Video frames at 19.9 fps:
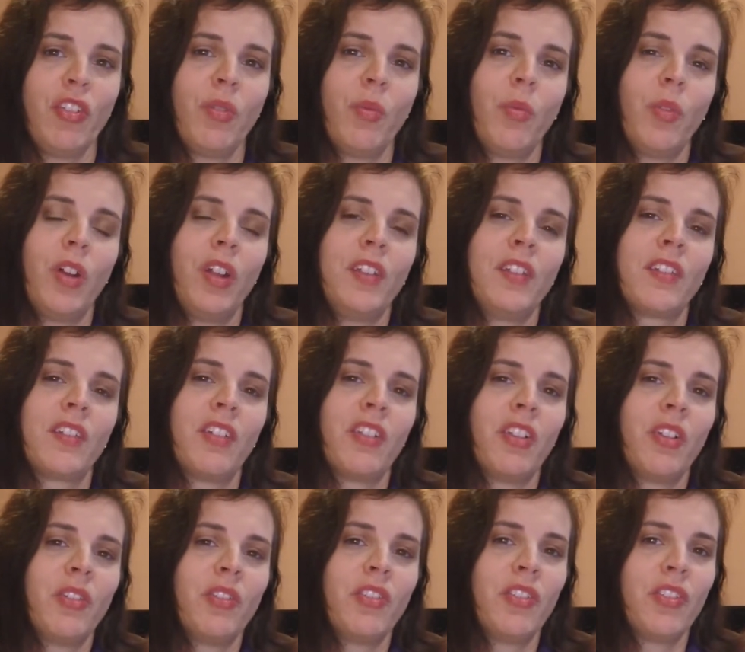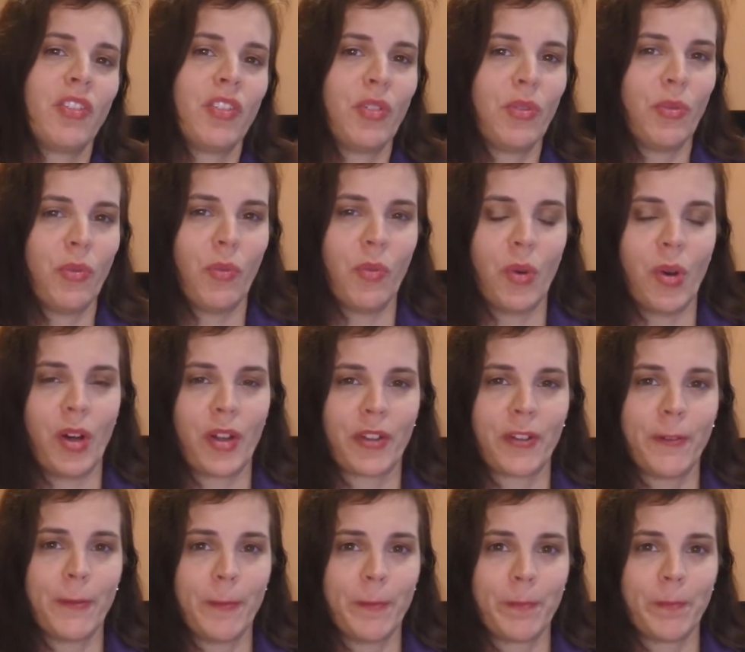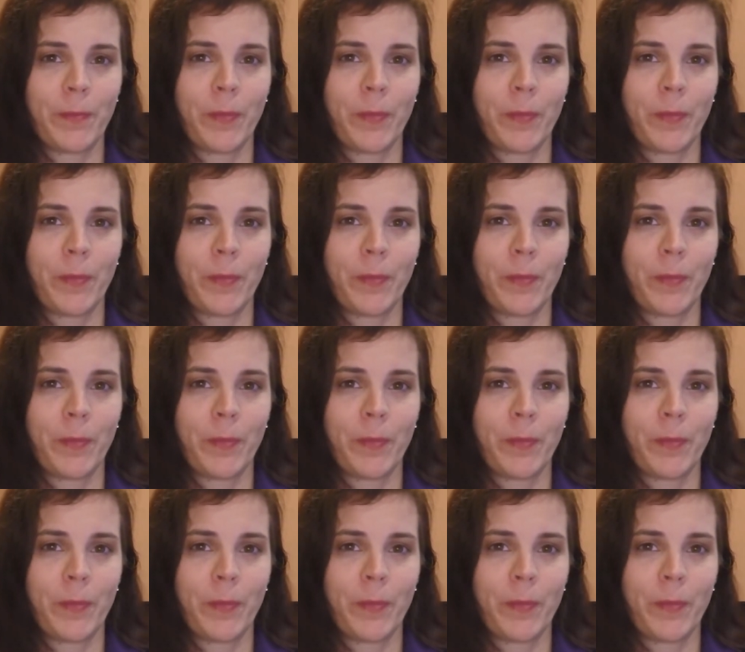the ones closest to the water,